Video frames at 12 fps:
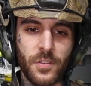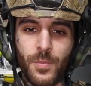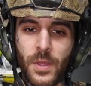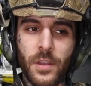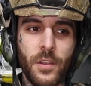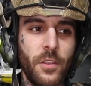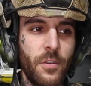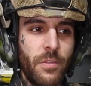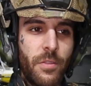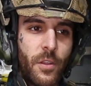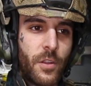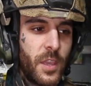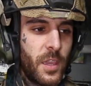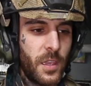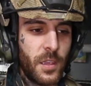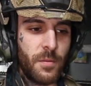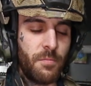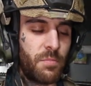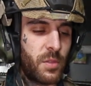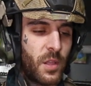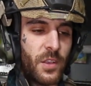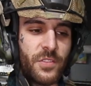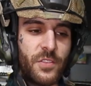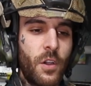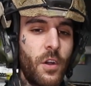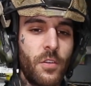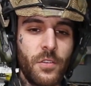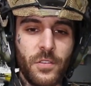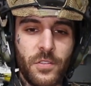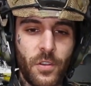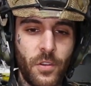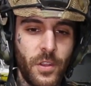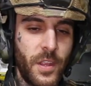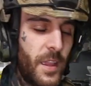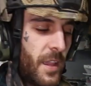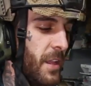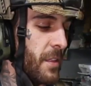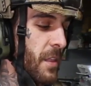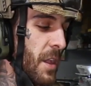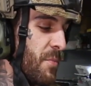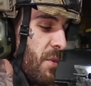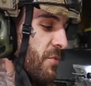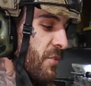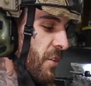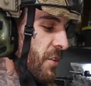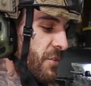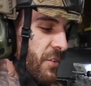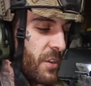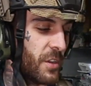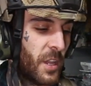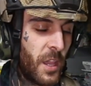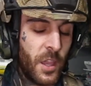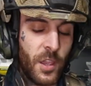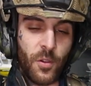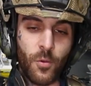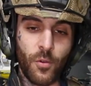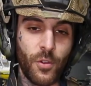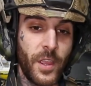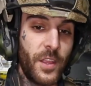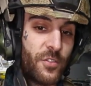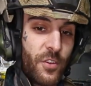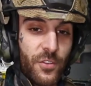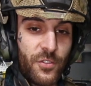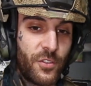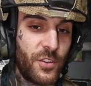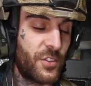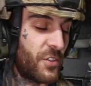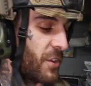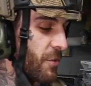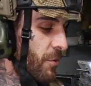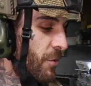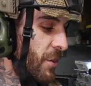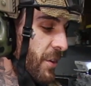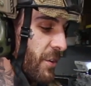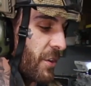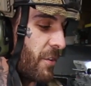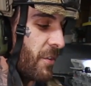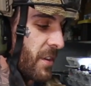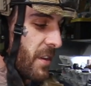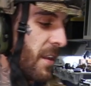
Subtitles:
spend another $30+ on a Lipo Charger or a charger in general, and you're going to